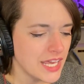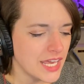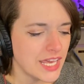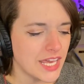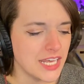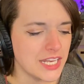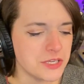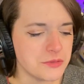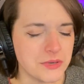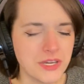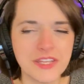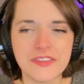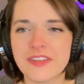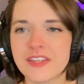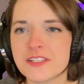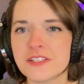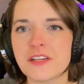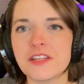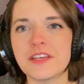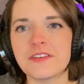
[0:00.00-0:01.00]
anyway,
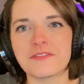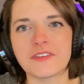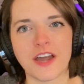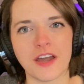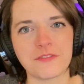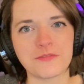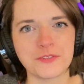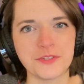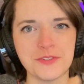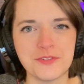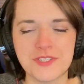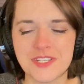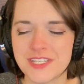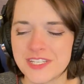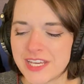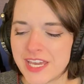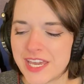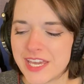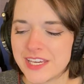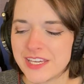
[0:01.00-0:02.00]
that's all I've got for you
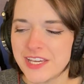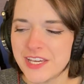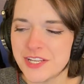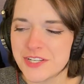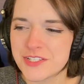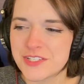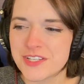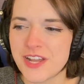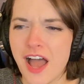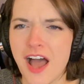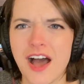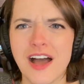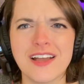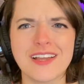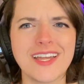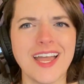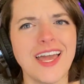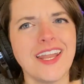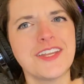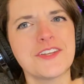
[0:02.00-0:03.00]
today.
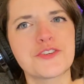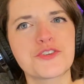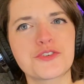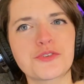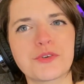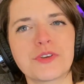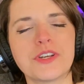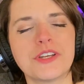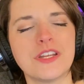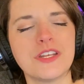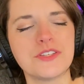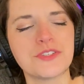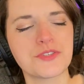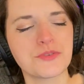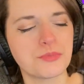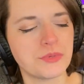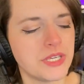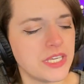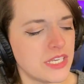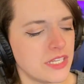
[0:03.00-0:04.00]
Kind of short and
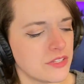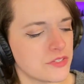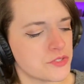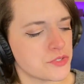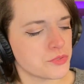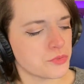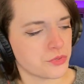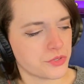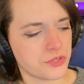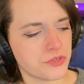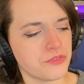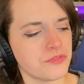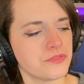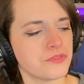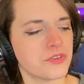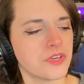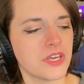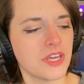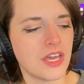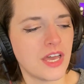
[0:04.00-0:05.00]
sweet, sort of.
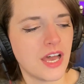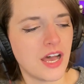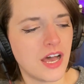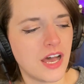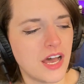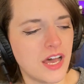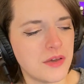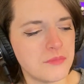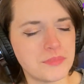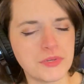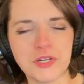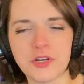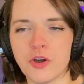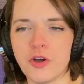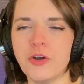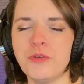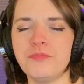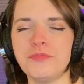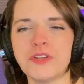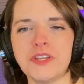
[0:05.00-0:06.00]
But
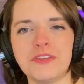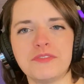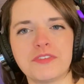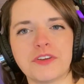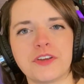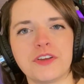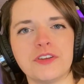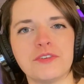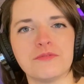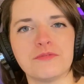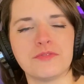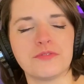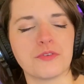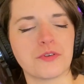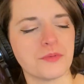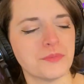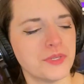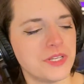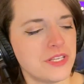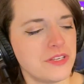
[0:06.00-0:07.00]
hopefully very
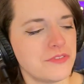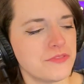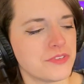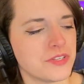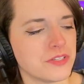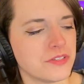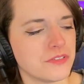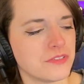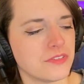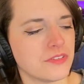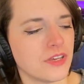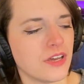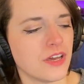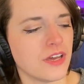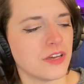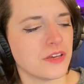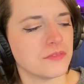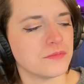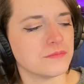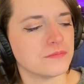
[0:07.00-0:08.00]
informative
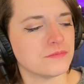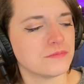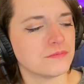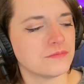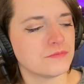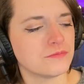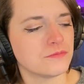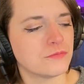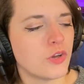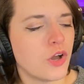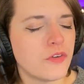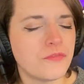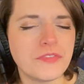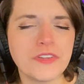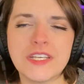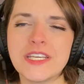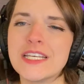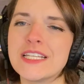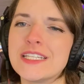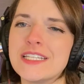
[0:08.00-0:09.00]
and
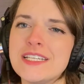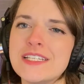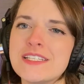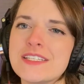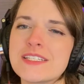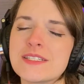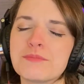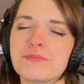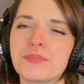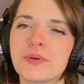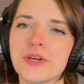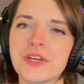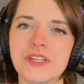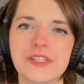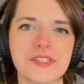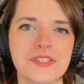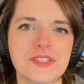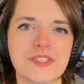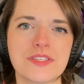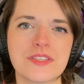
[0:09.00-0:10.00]
hopefully at least
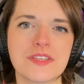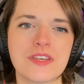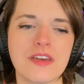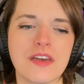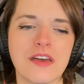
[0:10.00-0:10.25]
puts